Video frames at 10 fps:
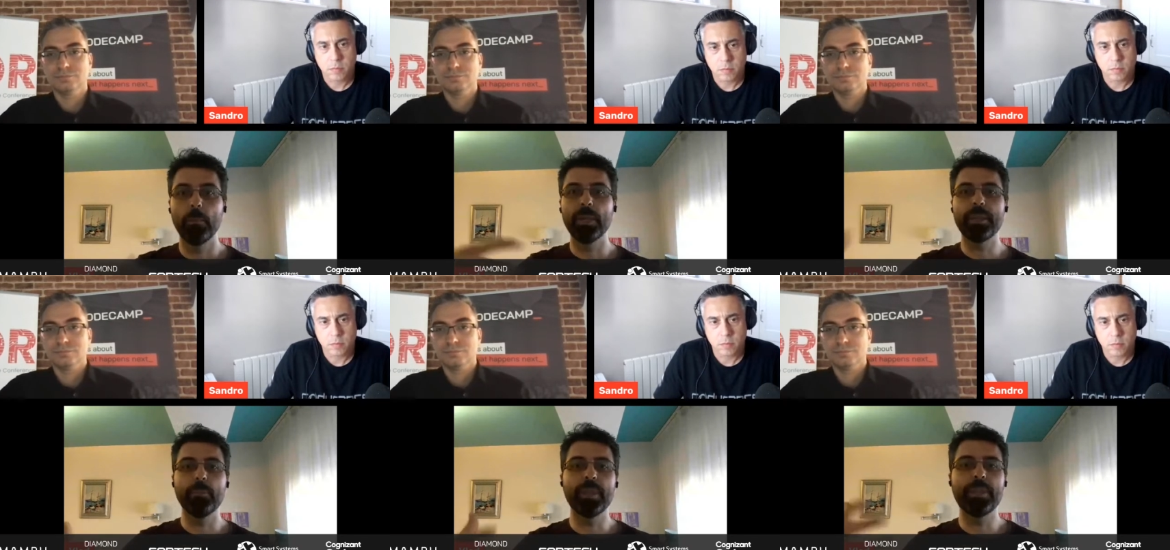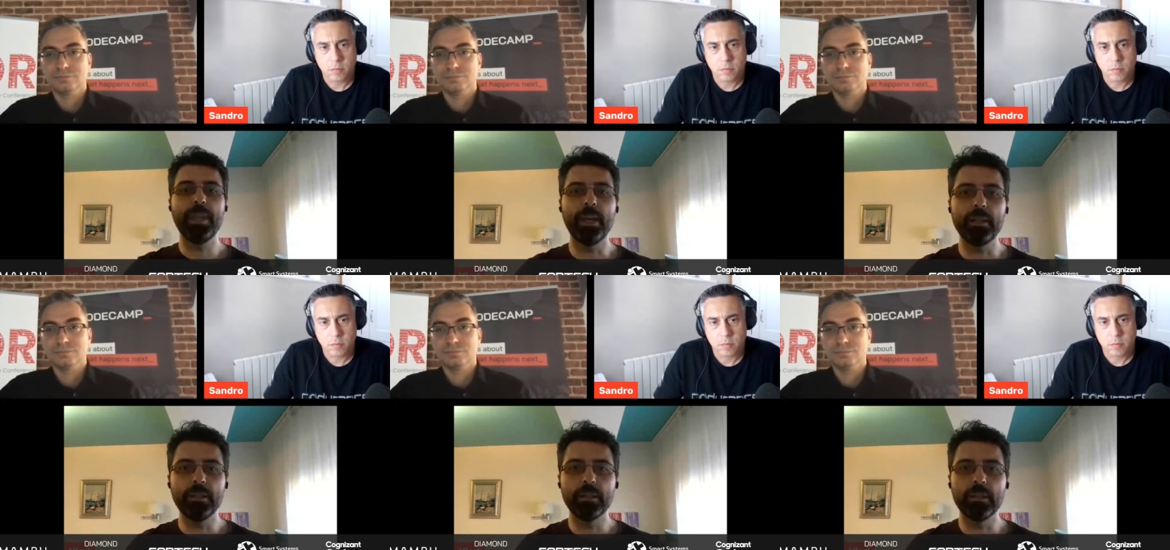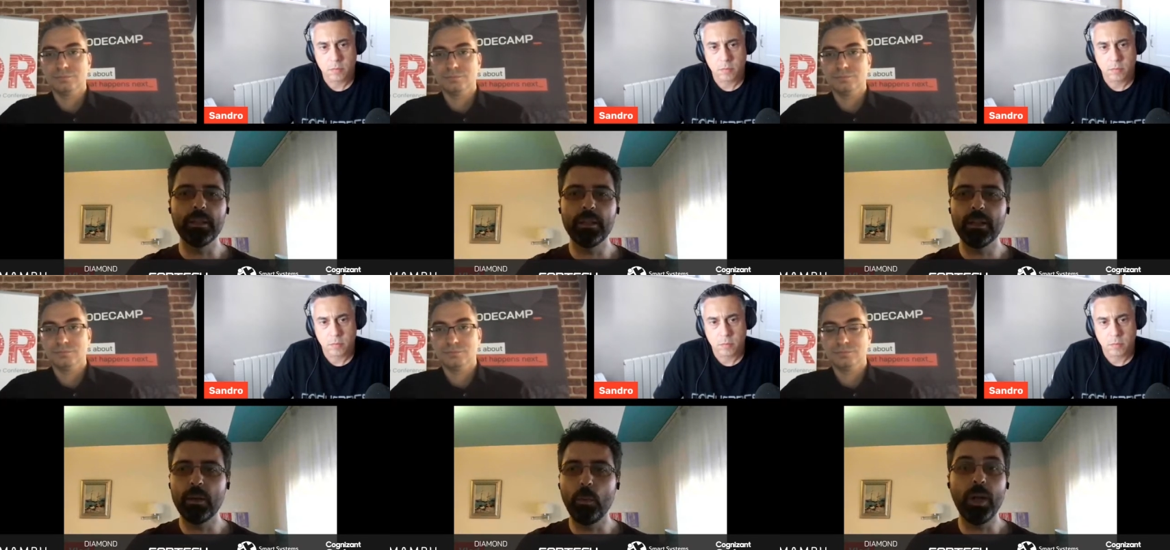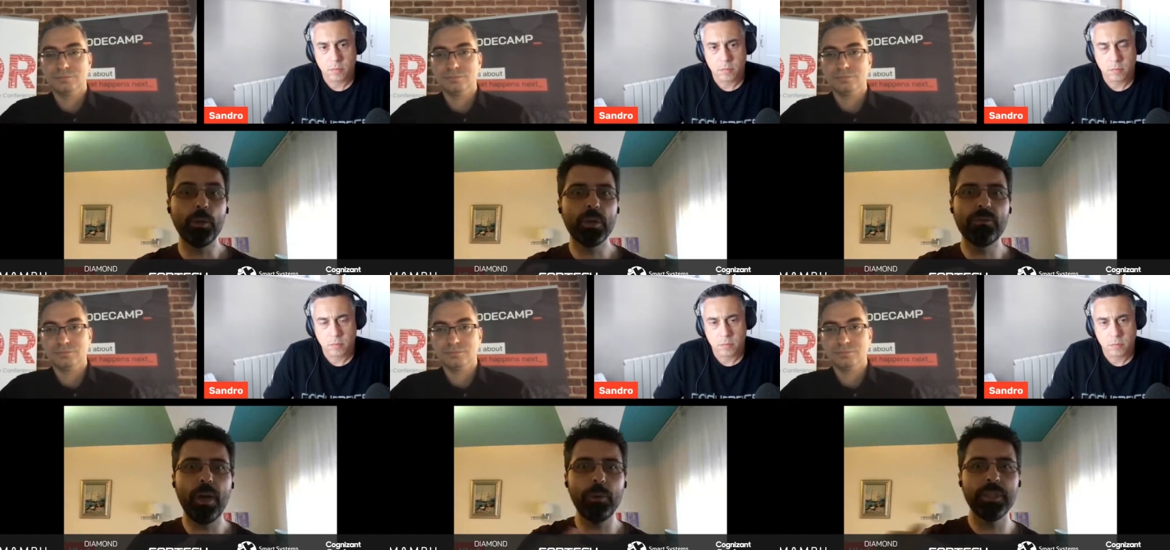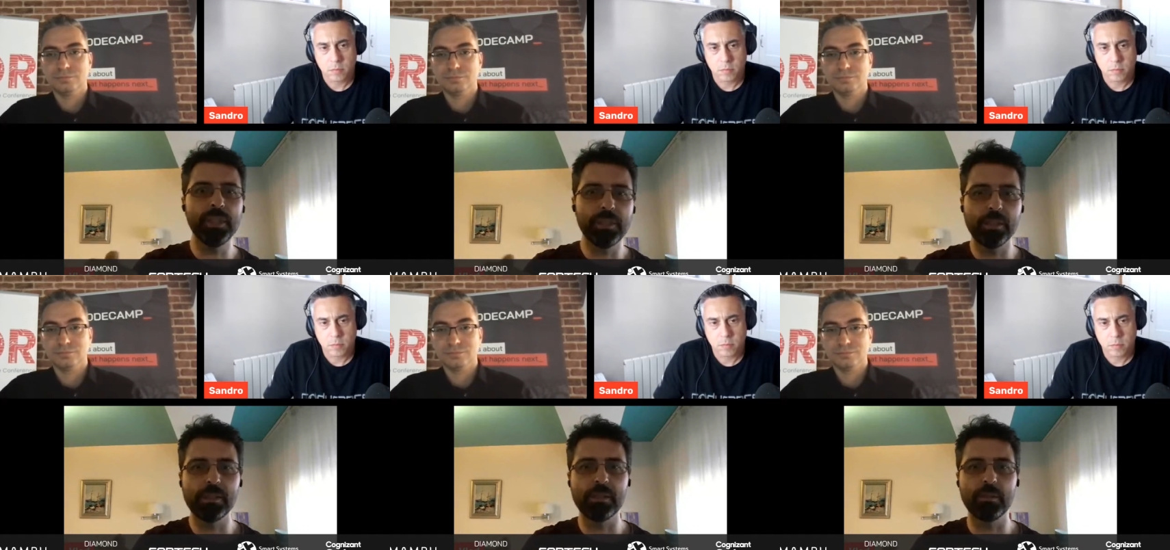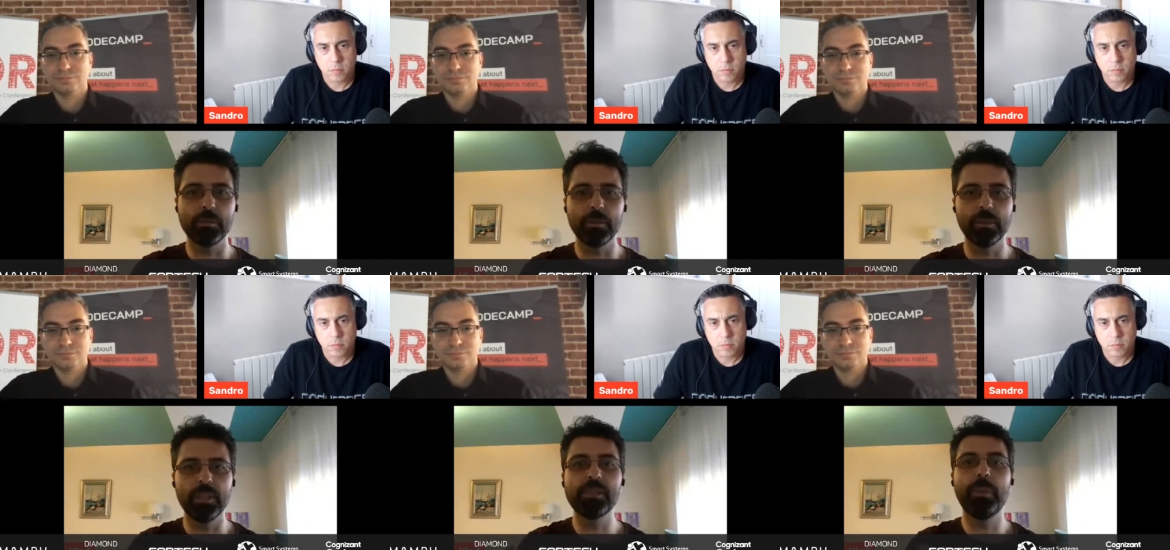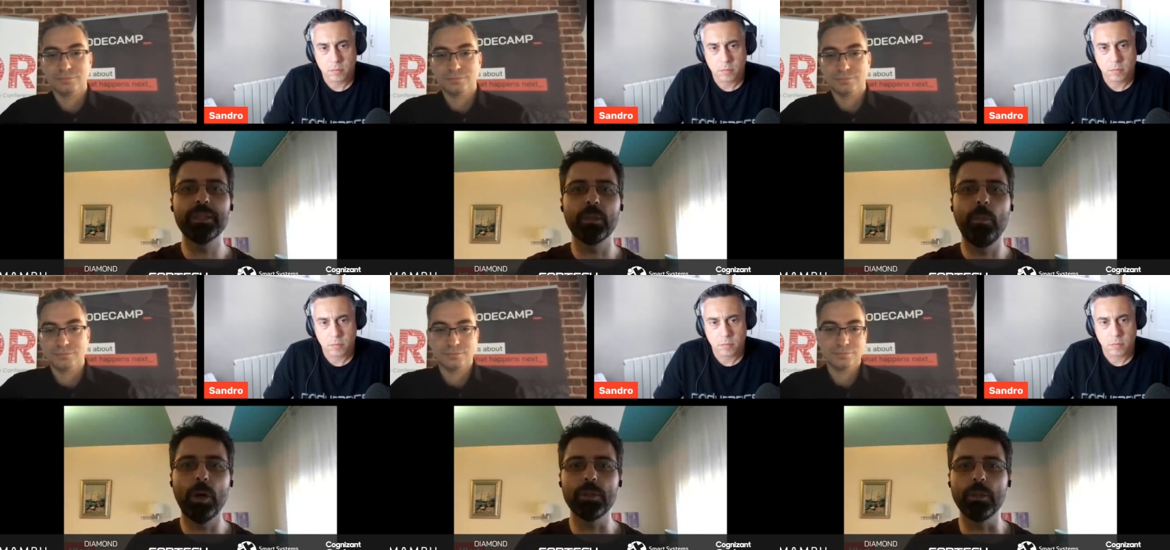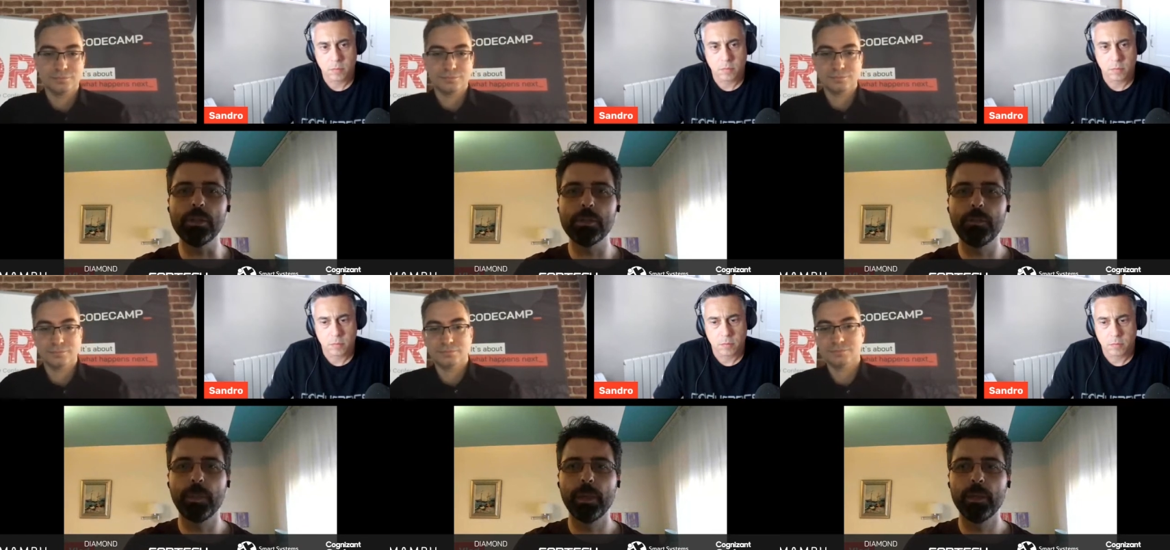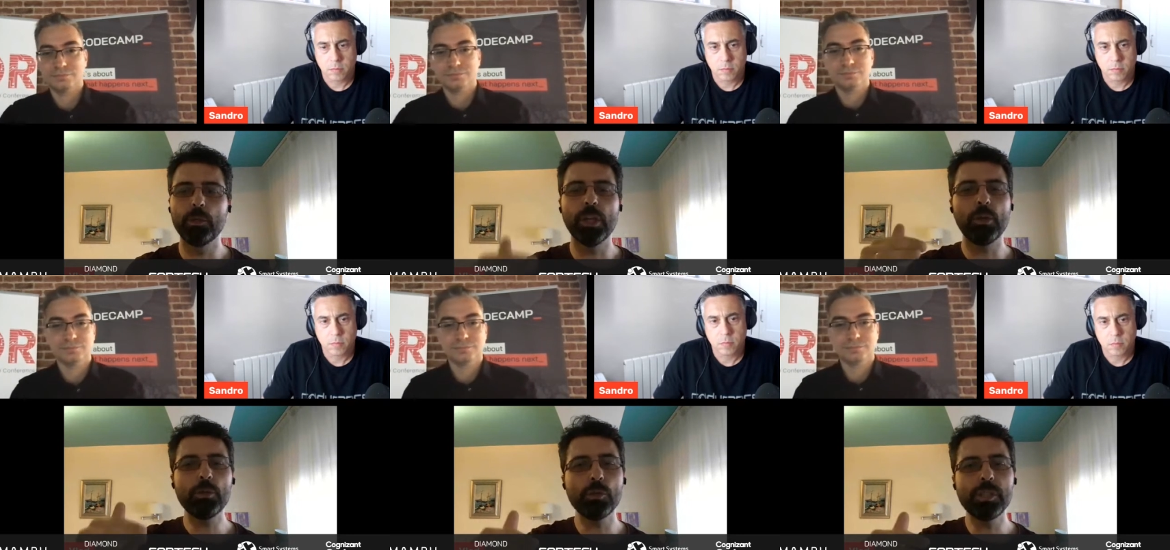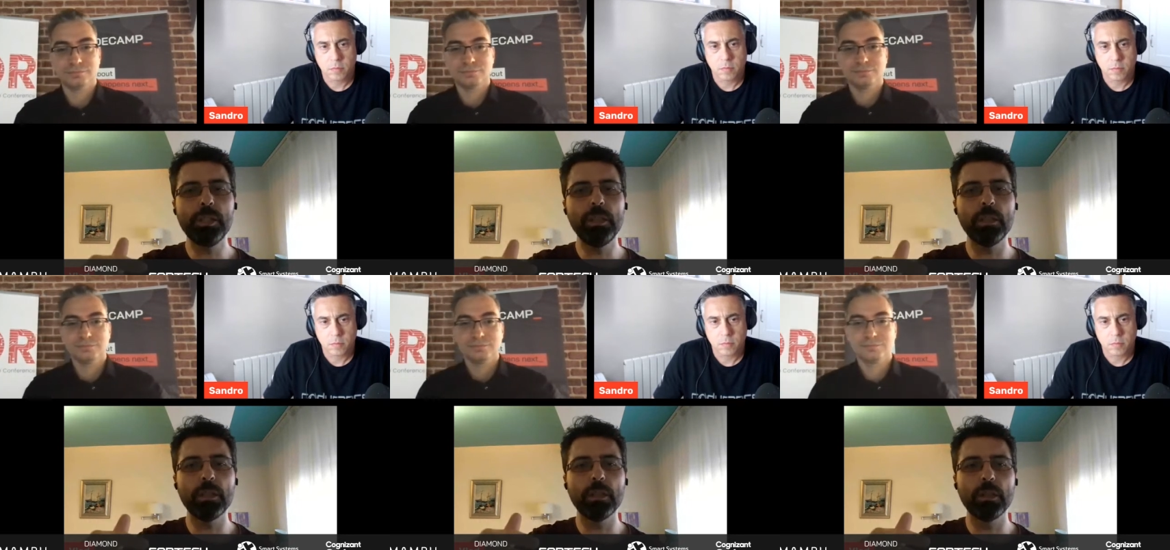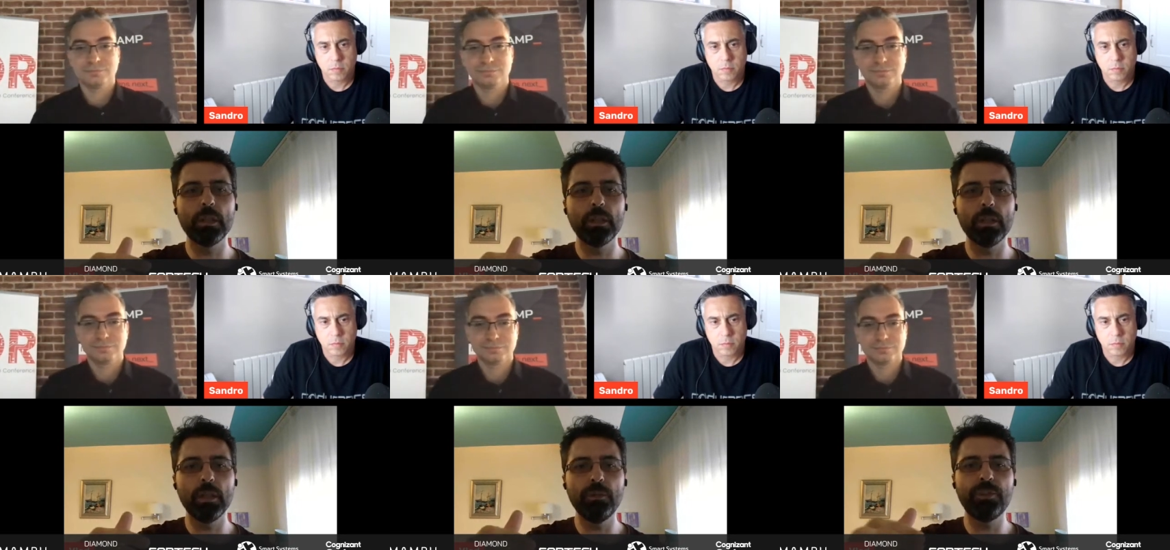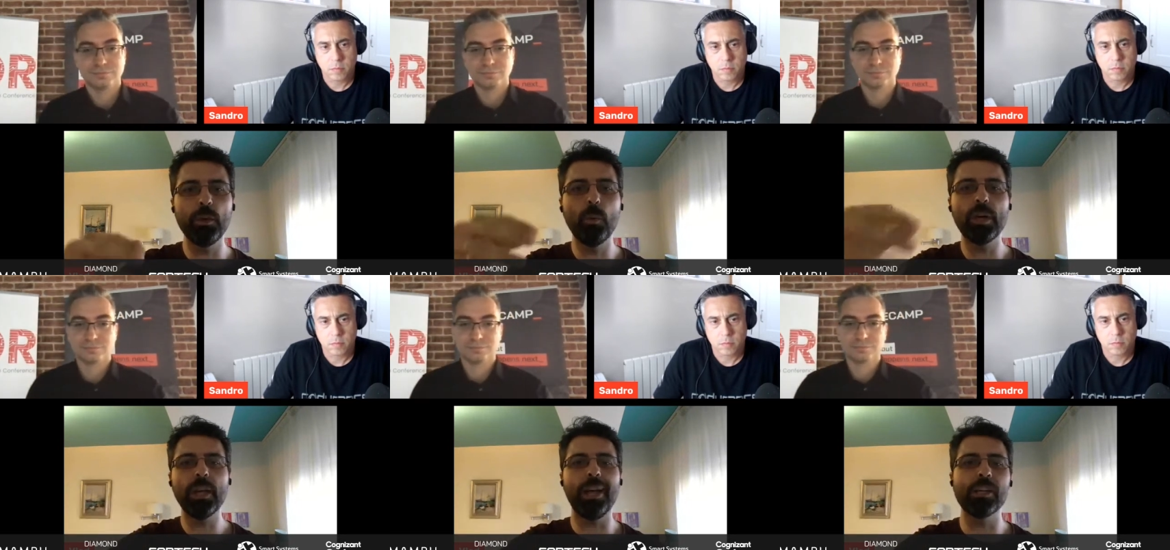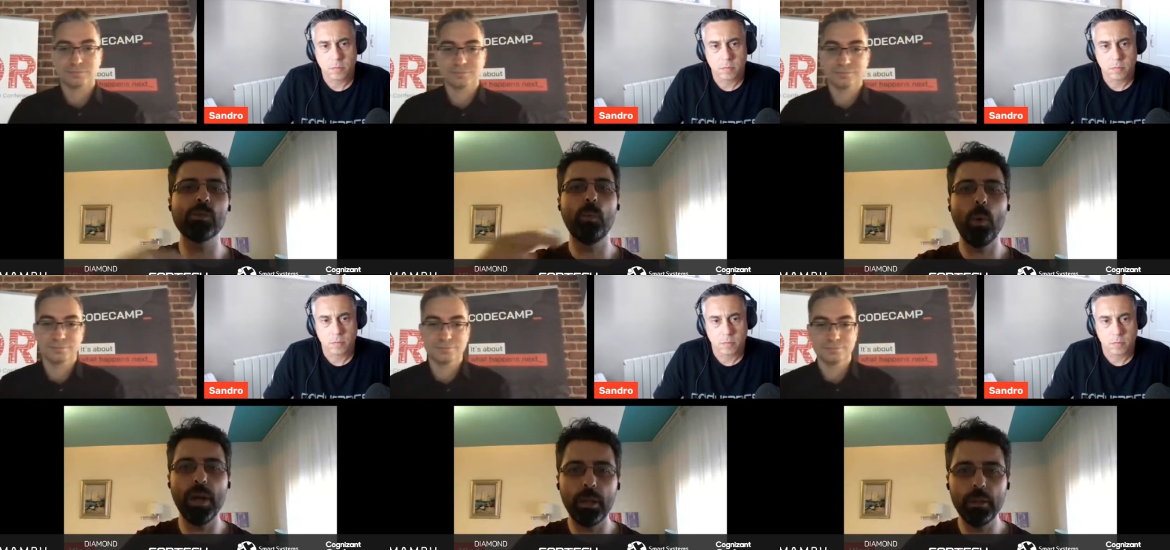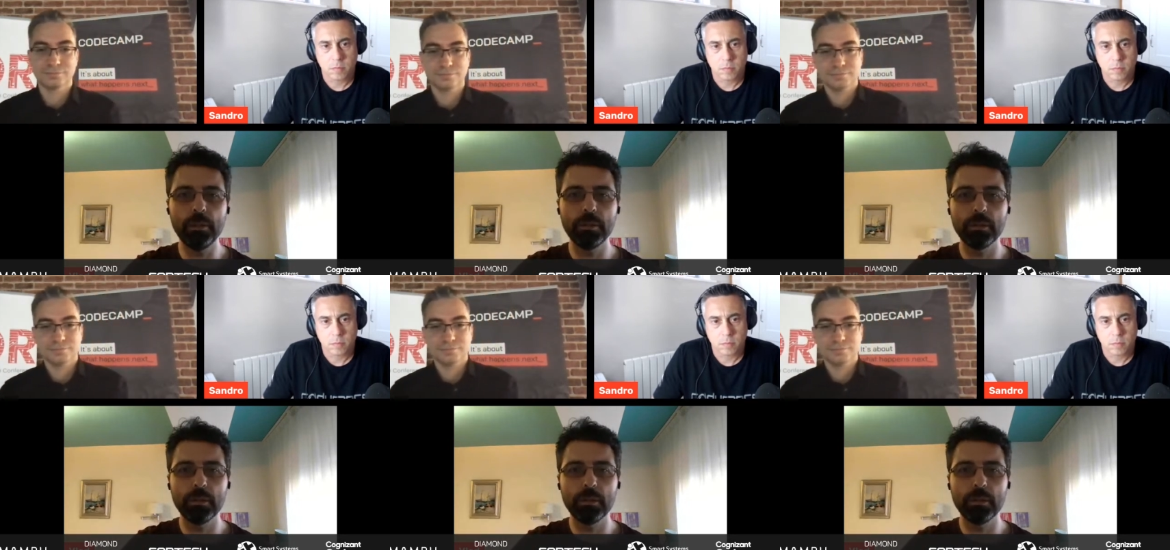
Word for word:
Speaker 1: But, but then uh, while you're evaluating this, these better models, you can also see if they work as well